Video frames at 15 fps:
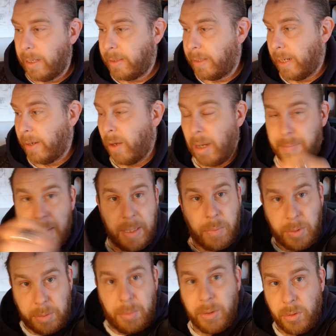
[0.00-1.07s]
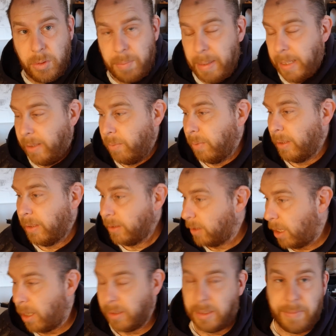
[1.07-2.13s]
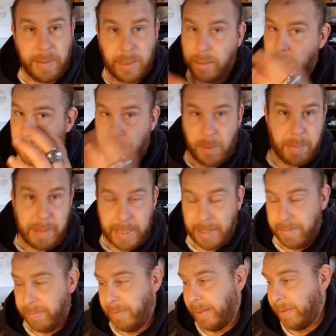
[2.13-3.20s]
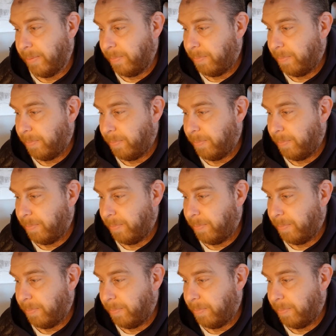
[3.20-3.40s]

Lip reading: then I pick which model to paint, which is the hardest thing because I want to paint everything.